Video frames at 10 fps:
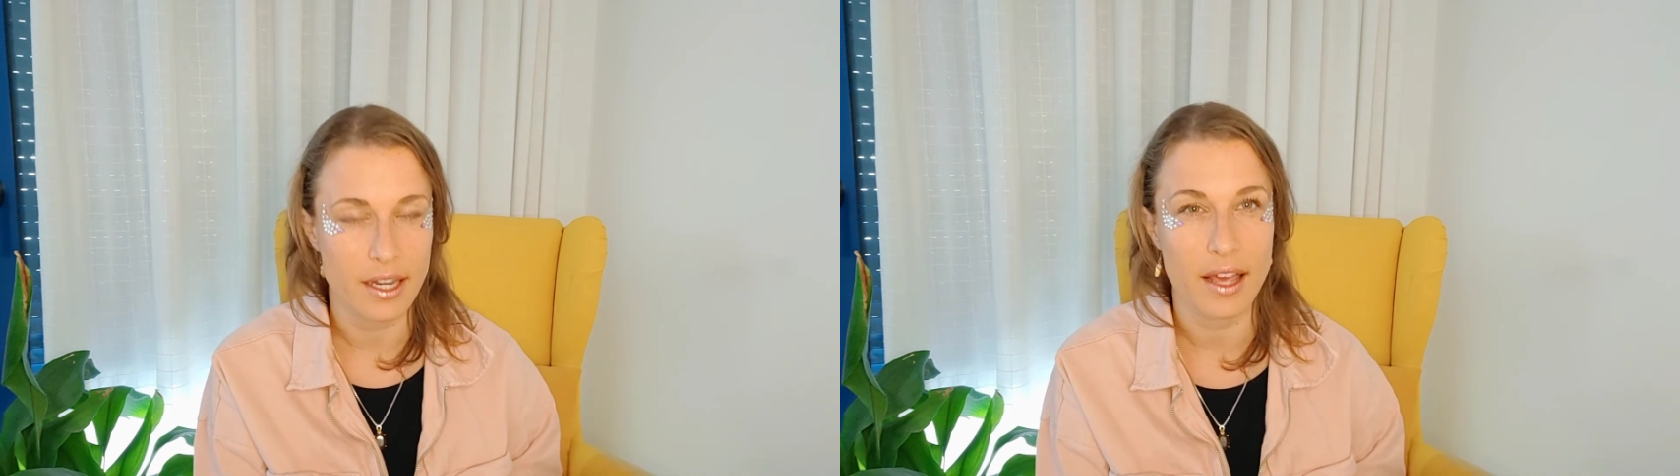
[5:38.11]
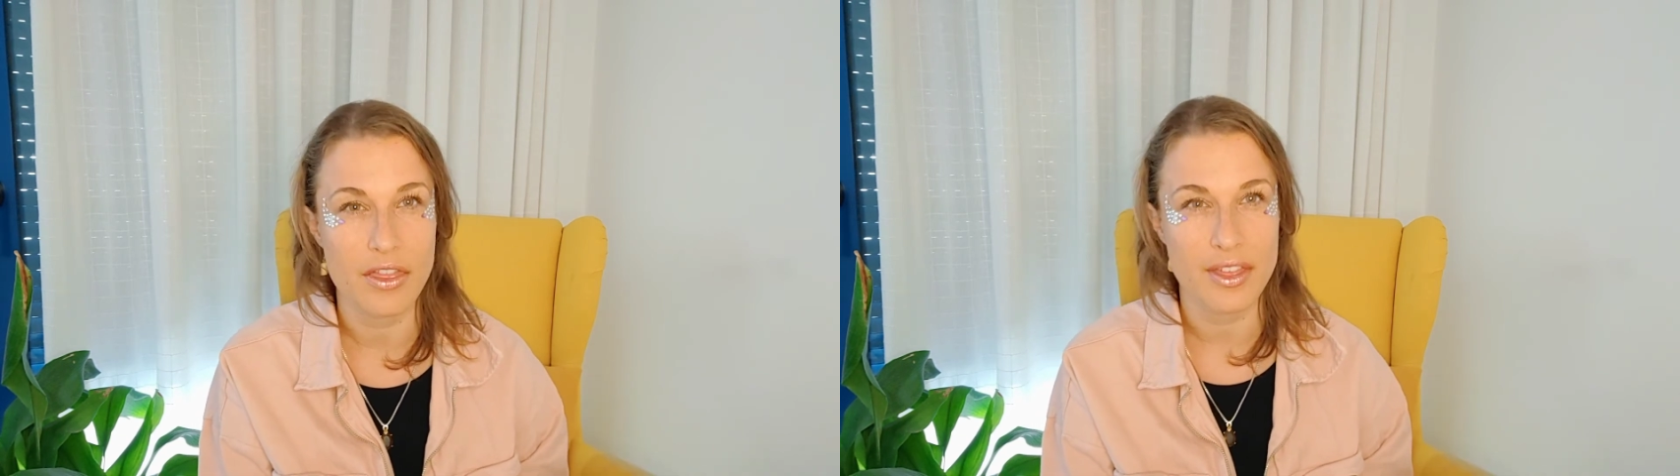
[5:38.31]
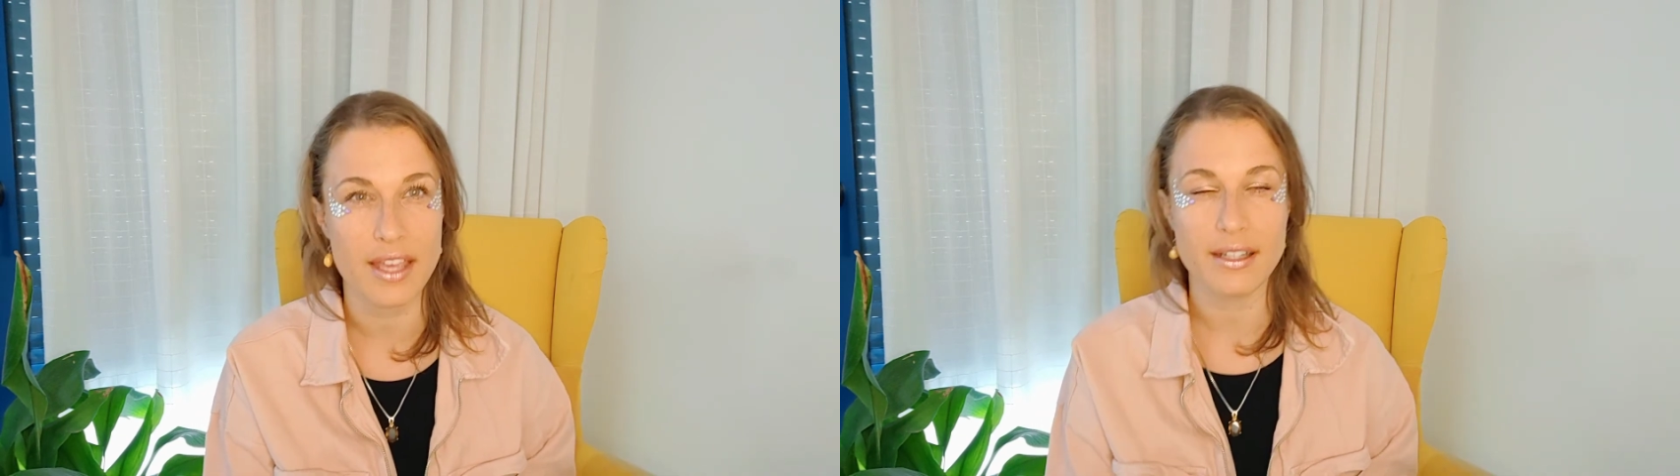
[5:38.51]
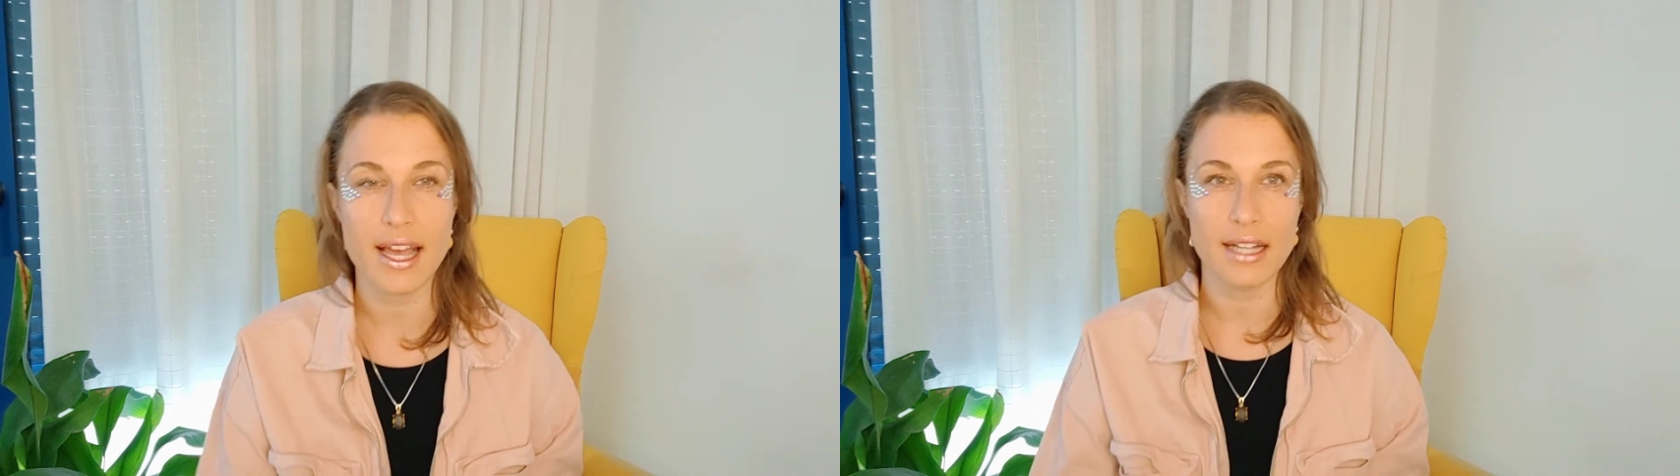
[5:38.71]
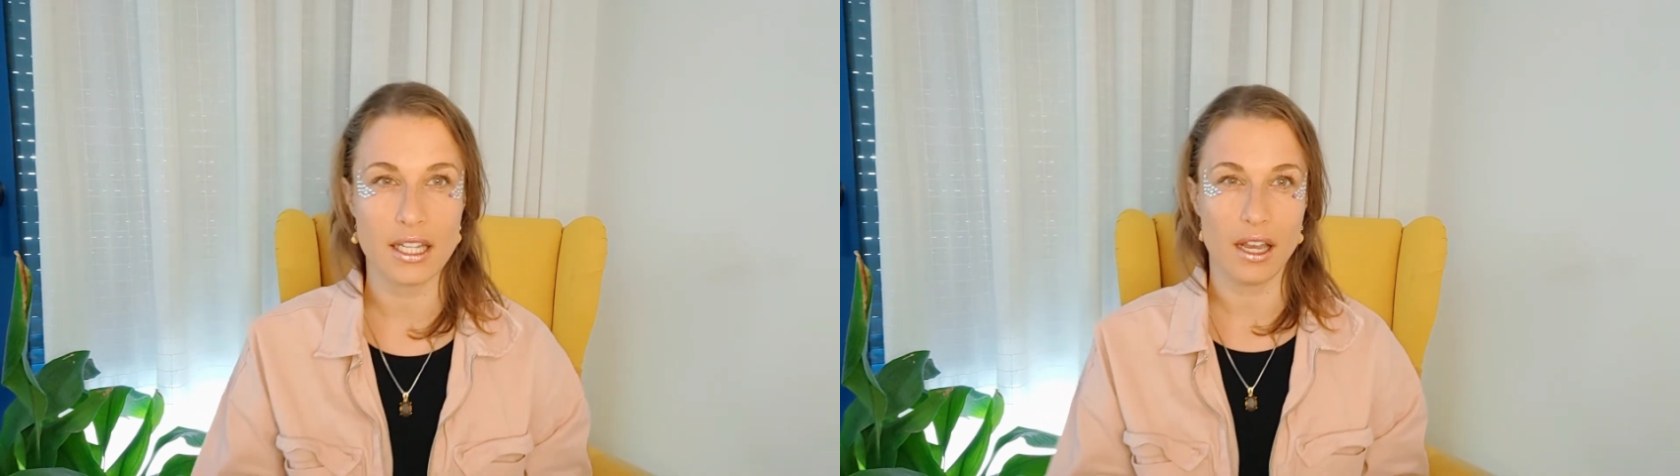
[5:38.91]
And I think
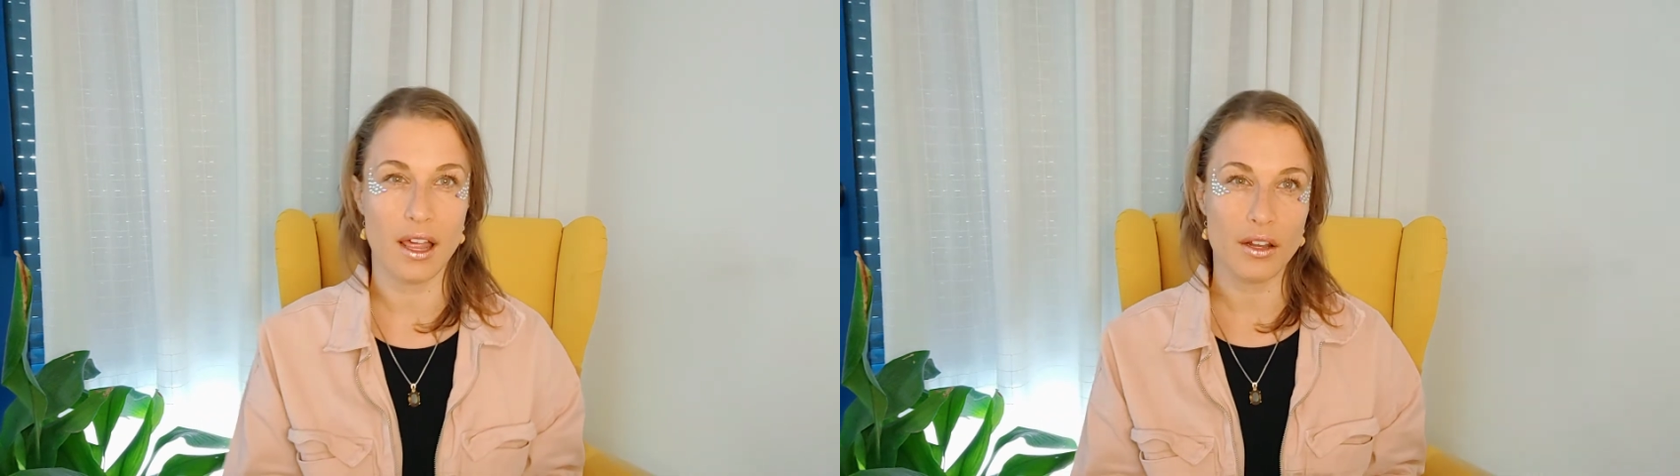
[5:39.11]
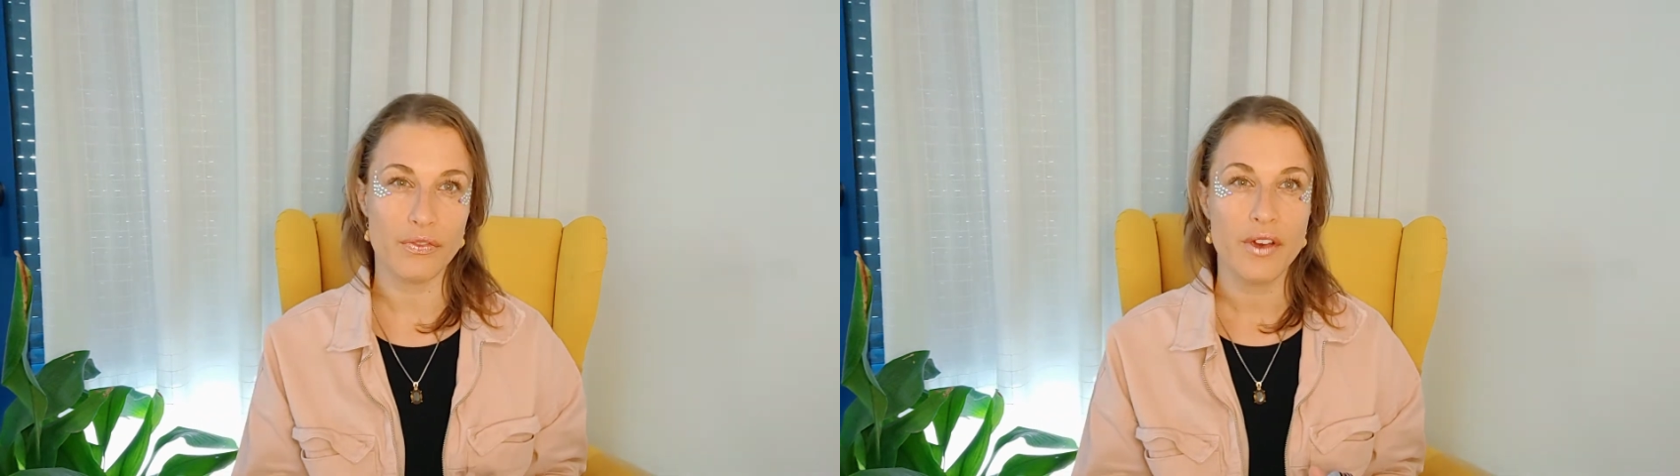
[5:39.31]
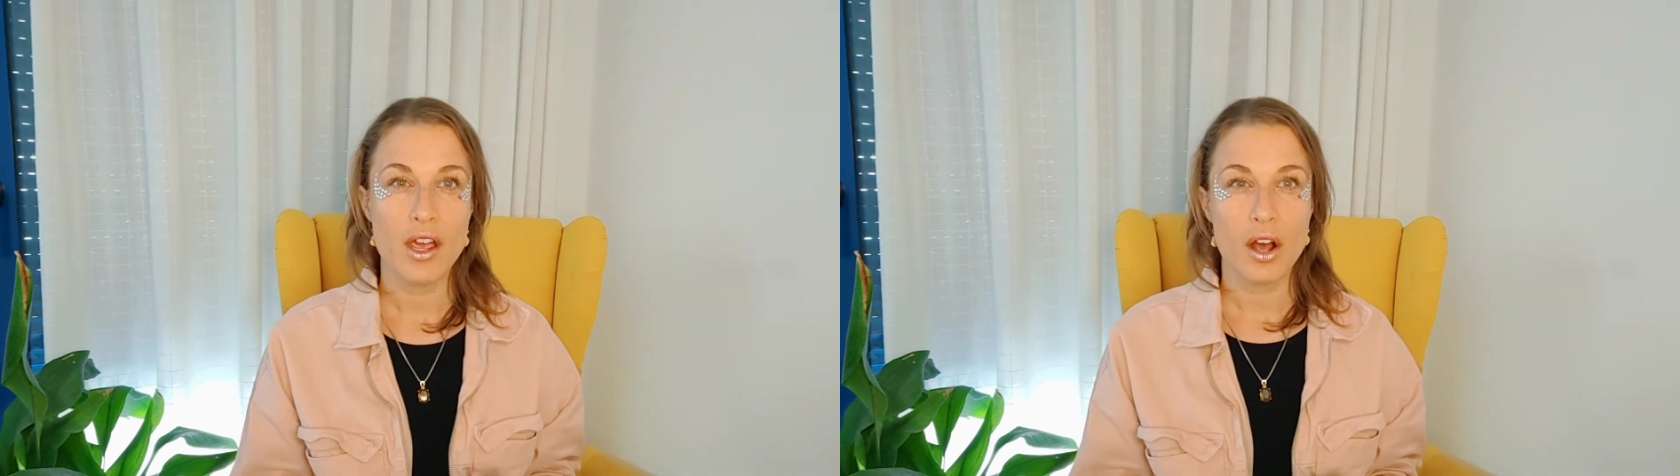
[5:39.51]
that a lot of